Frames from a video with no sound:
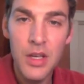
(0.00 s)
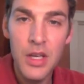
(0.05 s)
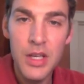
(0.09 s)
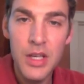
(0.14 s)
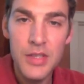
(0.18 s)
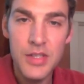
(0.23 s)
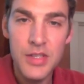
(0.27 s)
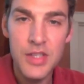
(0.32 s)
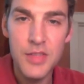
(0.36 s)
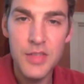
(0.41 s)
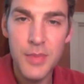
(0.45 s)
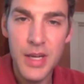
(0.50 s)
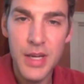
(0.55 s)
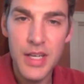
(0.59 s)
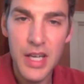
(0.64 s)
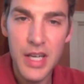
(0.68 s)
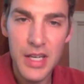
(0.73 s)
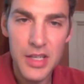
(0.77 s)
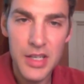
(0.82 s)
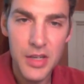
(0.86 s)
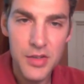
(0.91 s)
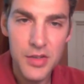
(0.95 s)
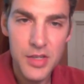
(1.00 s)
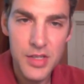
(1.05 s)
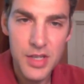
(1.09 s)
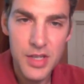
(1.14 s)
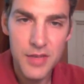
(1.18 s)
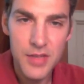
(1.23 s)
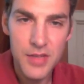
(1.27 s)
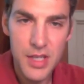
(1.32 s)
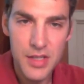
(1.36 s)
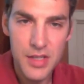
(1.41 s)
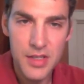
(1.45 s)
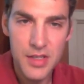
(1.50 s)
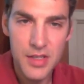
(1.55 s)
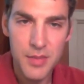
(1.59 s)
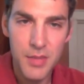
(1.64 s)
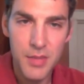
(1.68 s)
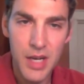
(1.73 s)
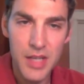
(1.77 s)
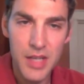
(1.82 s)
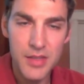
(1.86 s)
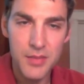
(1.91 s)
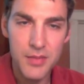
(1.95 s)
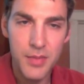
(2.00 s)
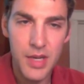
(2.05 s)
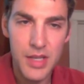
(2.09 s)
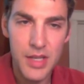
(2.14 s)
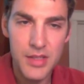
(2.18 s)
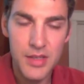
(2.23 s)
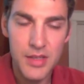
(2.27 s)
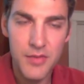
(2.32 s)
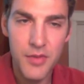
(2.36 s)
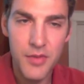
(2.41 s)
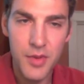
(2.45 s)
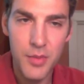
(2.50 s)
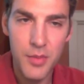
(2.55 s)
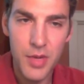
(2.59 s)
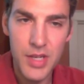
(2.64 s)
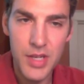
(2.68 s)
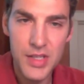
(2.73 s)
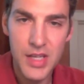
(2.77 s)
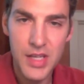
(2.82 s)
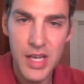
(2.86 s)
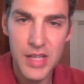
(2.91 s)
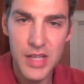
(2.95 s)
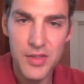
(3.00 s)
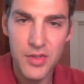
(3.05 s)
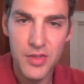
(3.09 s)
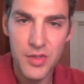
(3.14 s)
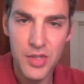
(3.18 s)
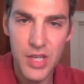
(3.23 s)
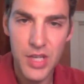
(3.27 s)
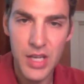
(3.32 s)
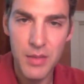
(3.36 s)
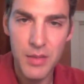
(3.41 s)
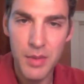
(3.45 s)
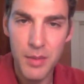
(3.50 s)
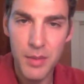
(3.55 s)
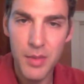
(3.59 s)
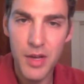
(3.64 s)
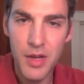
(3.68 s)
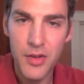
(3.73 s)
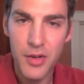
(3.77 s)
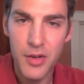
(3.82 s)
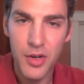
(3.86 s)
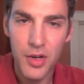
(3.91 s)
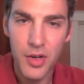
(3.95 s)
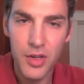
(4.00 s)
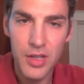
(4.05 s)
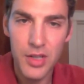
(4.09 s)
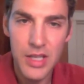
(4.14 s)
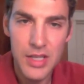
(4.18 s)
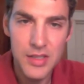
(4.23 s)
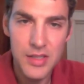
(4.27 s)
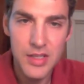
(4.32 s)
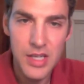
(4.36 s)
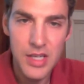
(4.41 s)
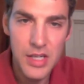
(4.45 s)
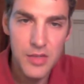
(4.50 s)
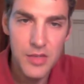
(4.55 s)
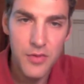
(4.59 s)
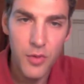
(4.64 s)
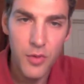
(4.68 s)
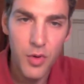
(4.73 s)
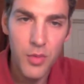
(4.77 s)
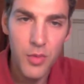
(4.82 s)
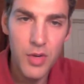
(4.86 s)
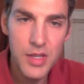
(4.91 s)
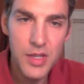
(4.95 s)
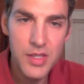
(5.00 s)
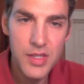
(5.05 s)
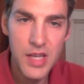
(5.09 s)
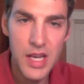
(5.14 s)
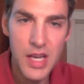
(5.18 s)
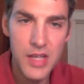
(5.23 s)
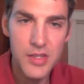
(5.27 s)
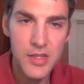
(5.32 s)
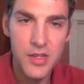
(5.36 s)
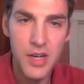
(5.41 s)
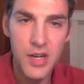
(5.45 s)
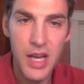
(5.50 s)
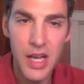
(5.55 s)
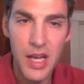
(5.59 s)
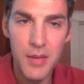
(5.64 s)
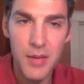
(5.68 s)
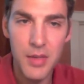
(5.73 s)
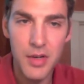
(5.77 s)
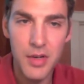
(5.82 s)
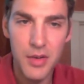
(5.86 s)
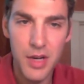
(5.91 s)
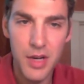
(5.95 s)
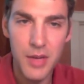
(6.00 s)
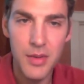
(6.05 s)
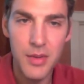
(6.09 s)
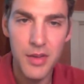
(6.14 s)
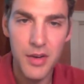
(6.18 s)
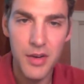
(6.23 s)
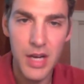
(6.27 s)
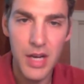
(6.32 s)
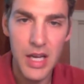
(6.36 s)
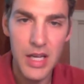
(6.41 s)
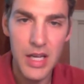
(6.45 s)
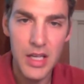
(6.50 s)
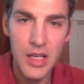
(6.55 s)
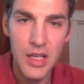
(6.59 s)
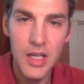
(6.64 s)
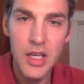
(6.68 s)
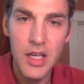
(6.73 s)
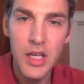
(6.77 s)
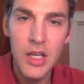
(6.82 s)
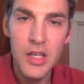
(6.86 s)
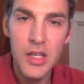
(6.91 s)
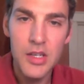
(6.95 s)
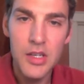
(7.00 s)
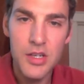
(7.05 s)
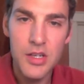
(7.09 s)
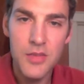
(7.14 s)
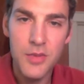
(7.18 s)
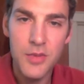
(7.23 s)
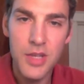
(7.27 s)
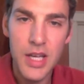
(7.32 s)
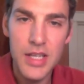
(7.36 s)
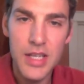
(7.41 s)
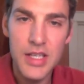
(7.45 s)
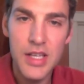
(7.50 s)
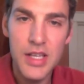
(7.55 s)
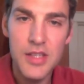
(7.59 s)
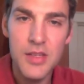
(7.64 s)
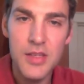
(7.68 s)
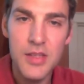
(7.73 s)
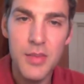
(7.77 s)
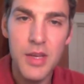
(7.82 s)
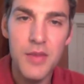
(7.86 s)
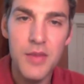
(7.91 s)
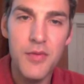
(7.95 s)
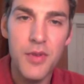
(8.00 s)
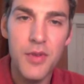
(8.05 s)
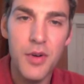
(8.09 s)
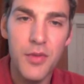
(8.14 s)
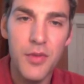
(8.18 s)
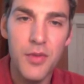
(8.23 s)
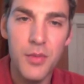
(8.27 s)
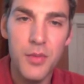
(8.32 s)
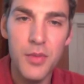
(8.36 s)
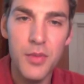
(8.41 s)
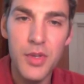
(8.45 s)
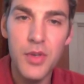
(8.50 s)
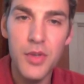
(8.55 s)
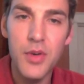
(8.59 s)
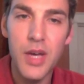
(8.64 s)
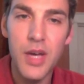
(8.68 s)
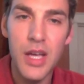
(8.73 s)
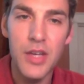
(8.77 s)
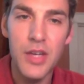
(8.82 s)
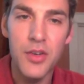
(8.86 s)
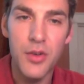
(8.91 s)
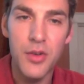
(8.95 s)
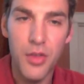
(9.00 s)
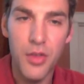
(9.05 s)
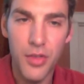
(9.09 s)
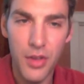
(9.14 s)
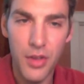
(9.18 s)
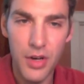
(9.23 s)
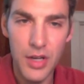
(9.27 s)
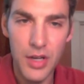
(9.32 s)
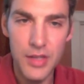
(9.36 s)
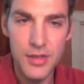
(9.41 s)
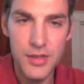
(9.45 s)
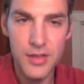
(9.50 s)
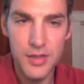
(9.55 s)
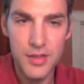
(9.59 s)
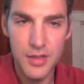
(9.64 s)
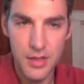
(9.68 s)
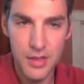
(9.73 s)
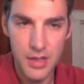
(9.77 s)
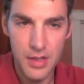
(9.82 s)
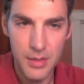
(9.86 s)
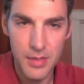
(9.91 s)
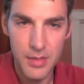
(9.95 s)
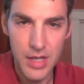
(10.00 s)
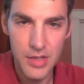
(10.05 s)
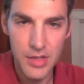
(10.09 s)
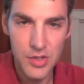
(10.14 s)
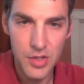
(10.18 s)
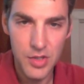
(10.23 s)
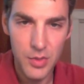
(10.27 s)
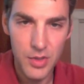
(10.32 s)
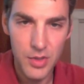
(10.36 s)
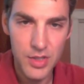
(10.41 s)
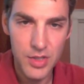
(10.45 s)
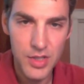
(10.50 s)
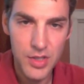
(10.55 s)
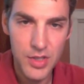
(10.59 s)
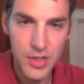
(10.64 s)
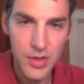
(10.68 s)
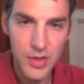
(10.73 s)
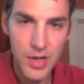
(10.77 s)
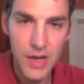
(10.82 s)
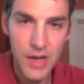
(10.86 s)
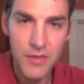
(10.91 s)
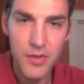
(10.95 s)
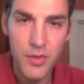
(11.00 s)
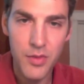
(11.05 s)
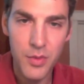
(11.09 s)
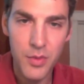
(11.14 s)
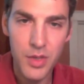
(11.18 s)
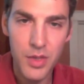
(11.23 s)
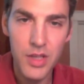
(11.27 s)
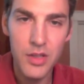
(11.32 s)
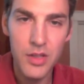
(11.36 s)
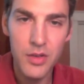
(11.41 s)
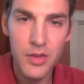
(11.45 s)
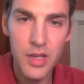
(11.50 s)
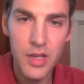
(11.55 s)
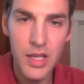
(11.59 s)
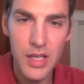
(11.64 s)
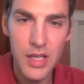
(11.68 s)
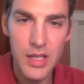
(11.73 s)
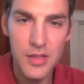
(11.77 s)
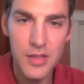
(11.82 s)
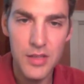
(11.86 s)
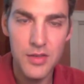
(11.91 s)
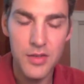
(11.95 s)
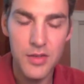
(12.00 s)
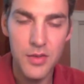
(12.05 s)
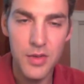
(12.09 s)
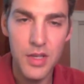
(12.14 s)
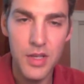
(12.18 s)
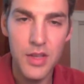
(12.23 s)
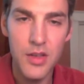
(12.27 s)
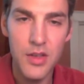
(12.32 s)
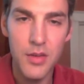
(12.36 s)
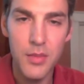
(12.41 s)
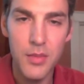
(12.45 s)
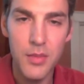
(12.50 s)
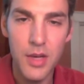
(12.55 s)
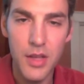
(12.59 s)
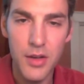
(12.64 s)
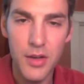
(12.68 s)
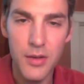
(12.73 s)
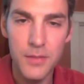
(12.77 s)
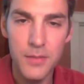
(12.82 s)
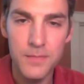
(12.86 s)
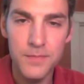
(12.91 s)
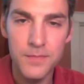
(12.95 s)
Since my diagnosis, I've tested positive for the breast cancer gene. My mother currently has stage 4 breast cancer, and my grandmother had it. Just would like to get some info from you and your thoughts. I'm not sure what to do. I have three little kids who need their mother.